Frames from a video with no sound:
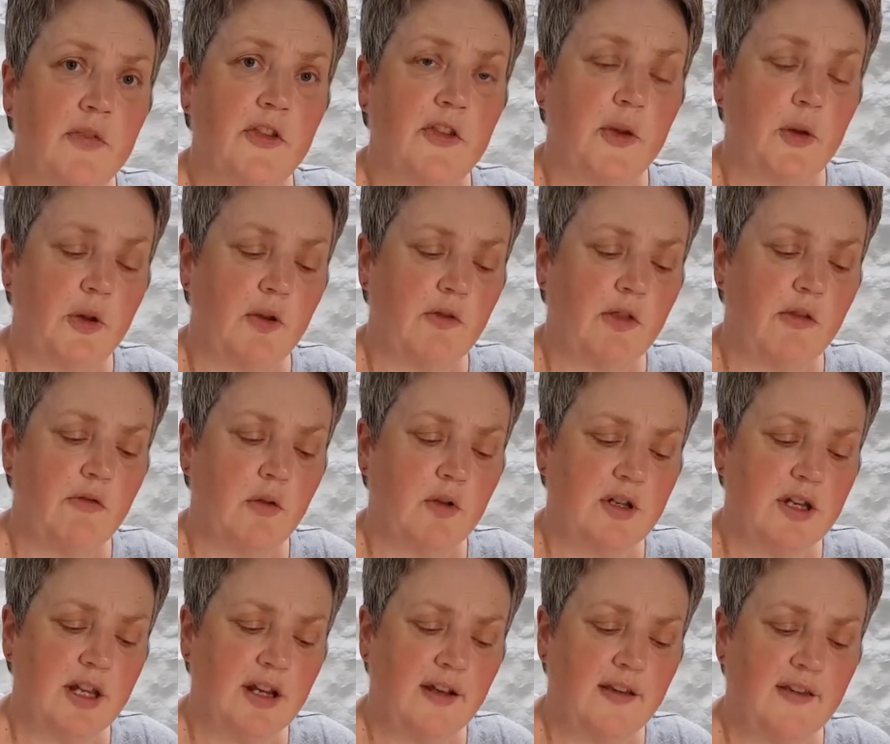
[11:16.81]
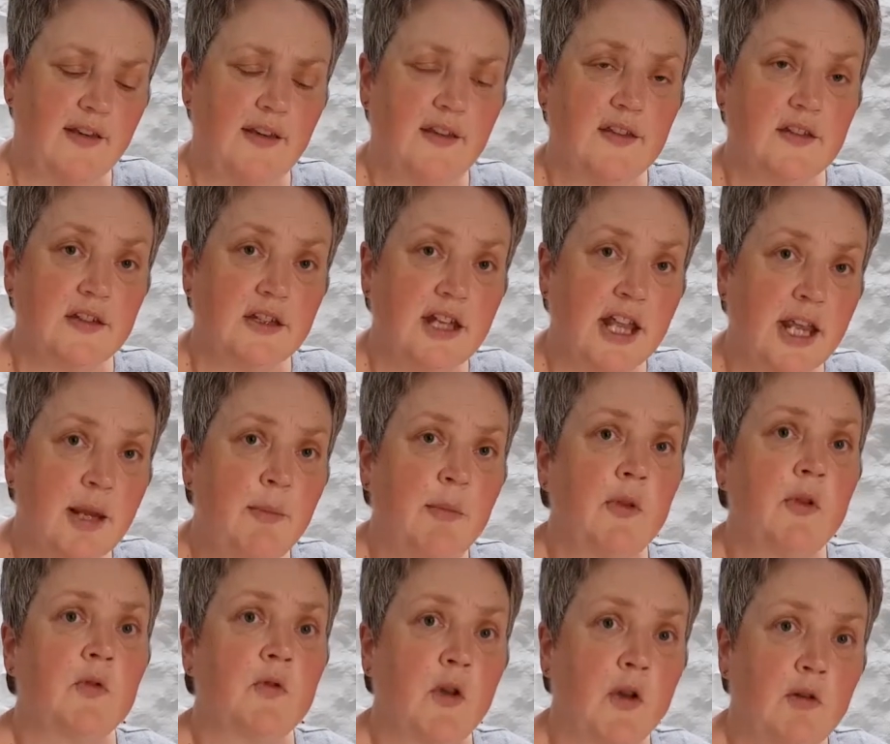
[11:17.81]
So if they've got access to
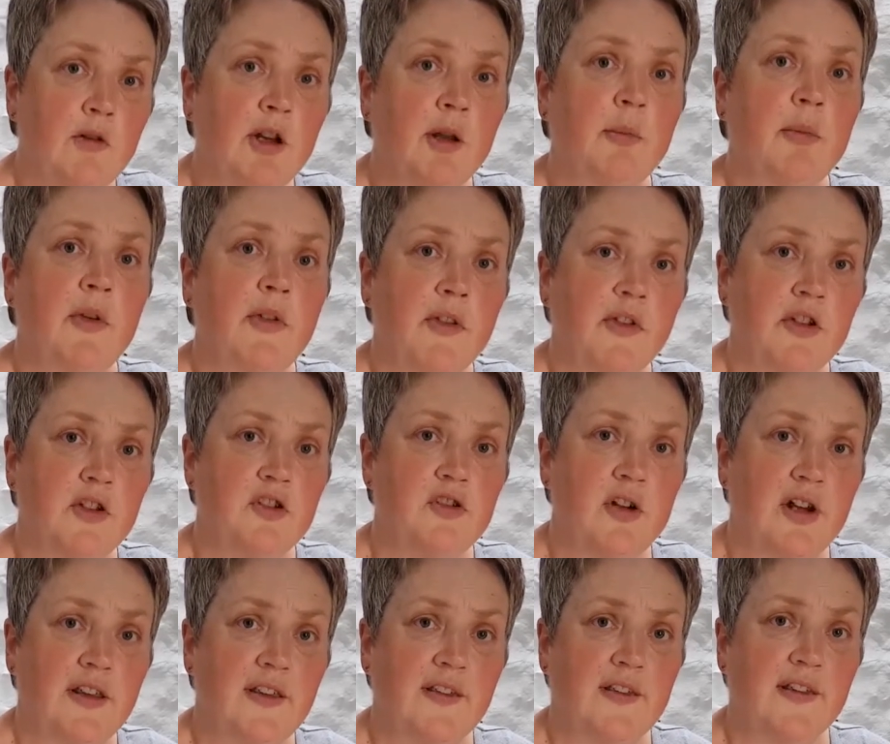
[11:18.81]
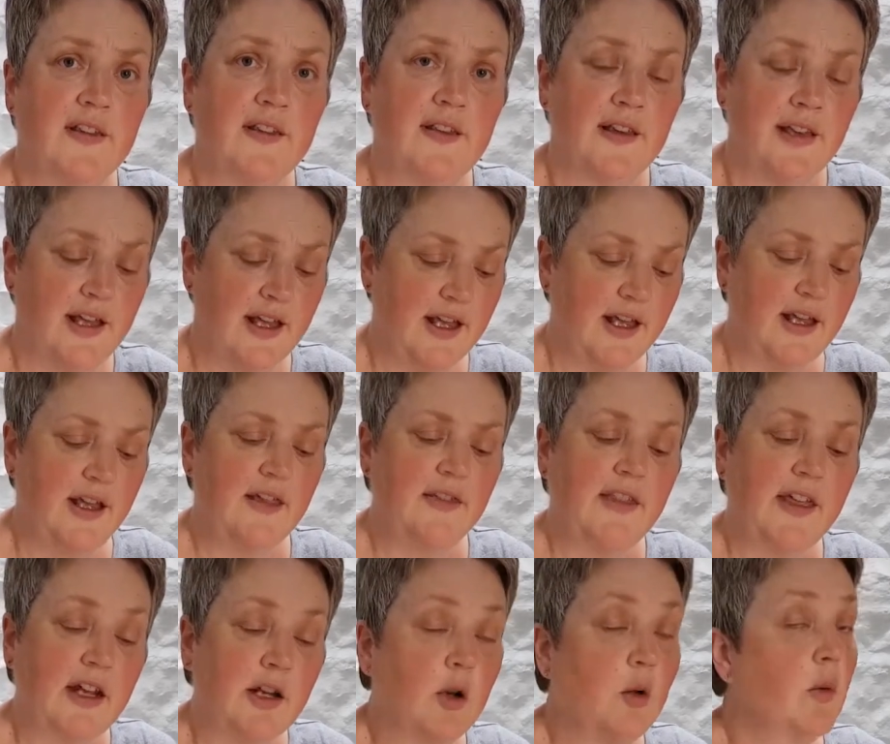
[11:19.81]
names, phone numbers and addresses,
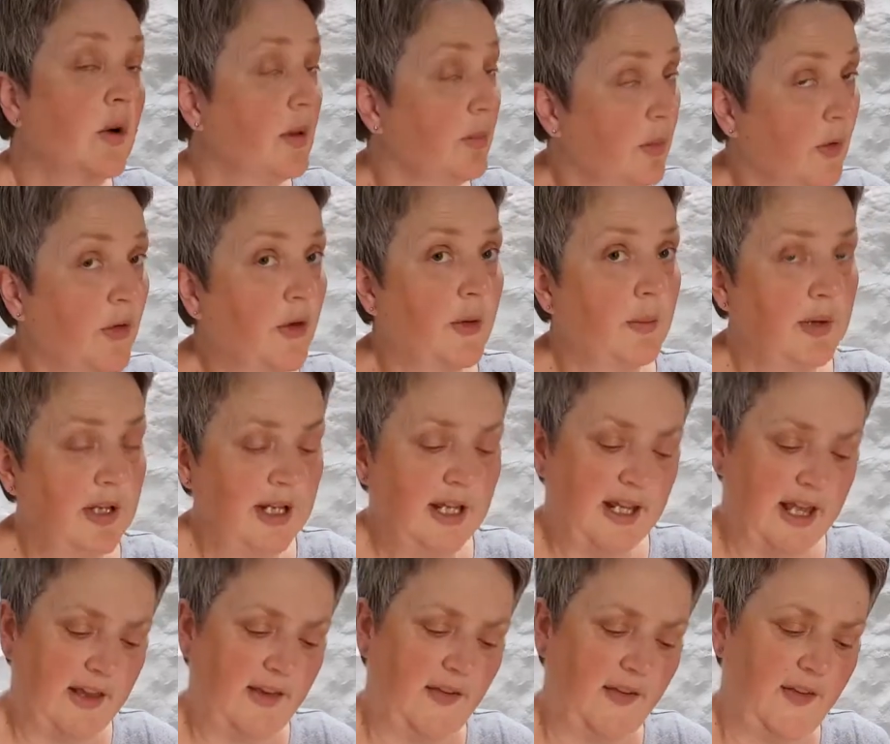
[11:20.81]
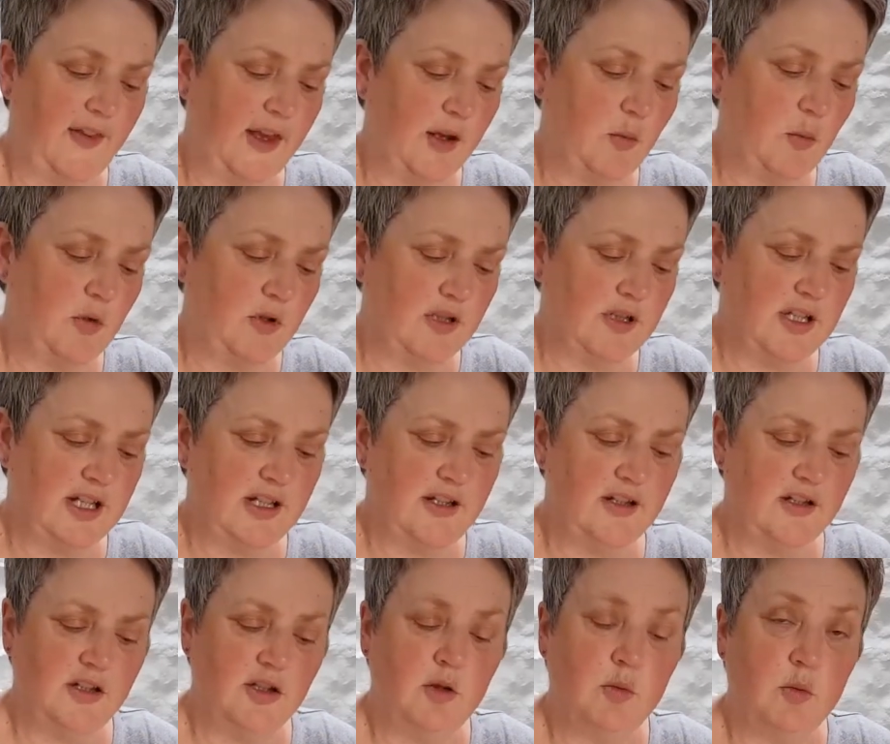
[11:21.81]
then quite possibly yes, you would
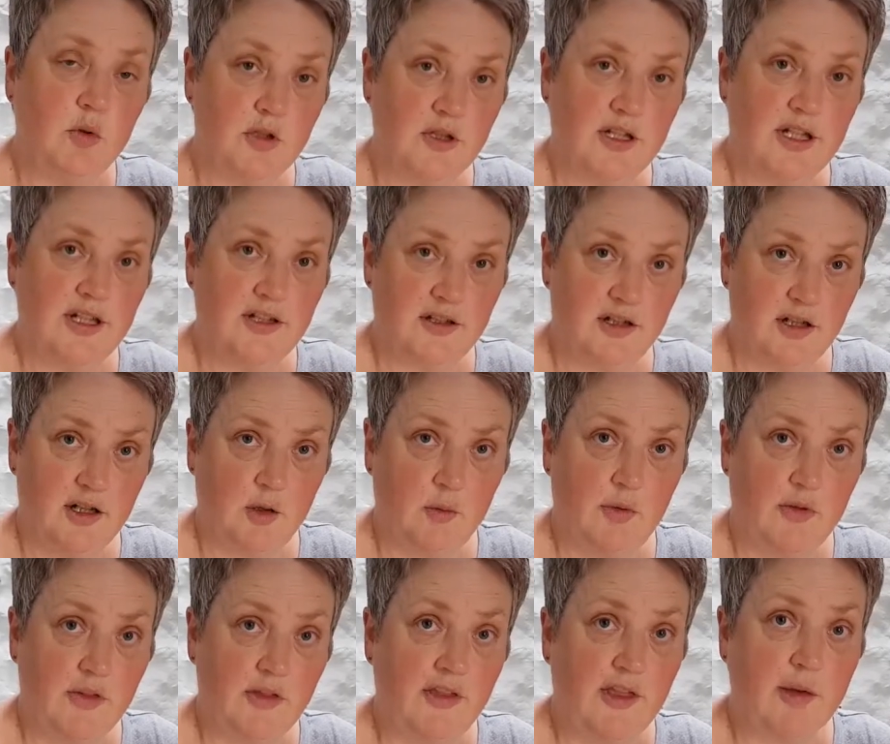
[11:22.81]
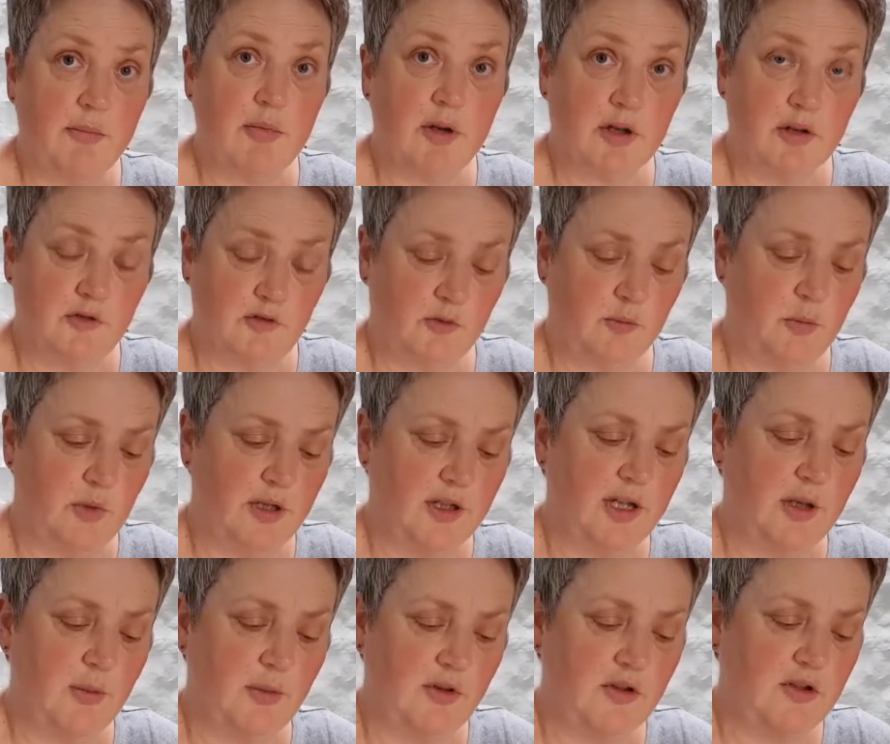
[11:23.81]
need to know whether they're barred from
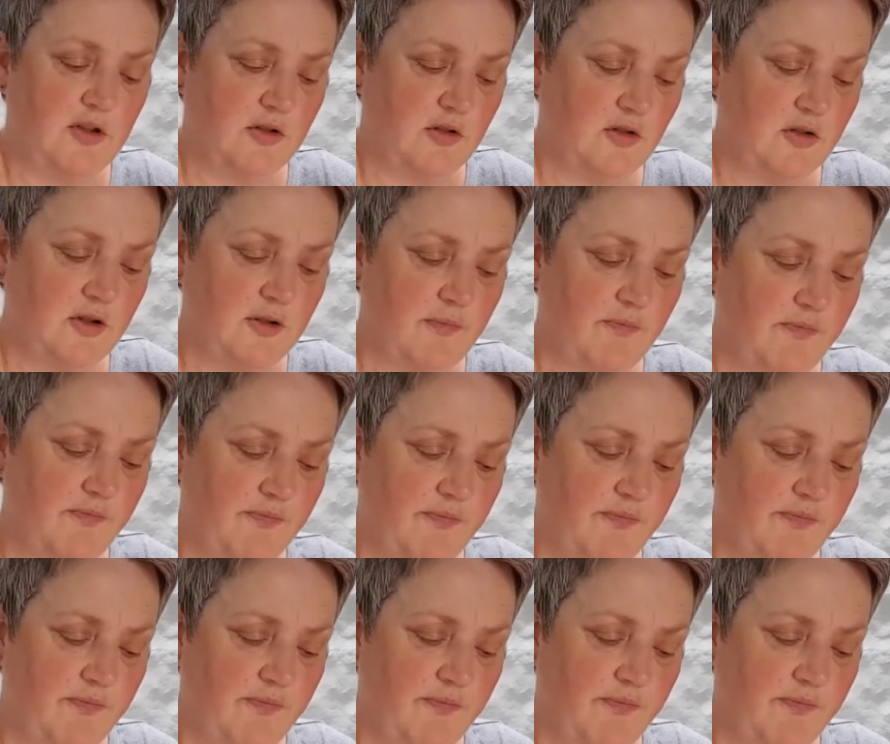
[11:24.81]
working with children.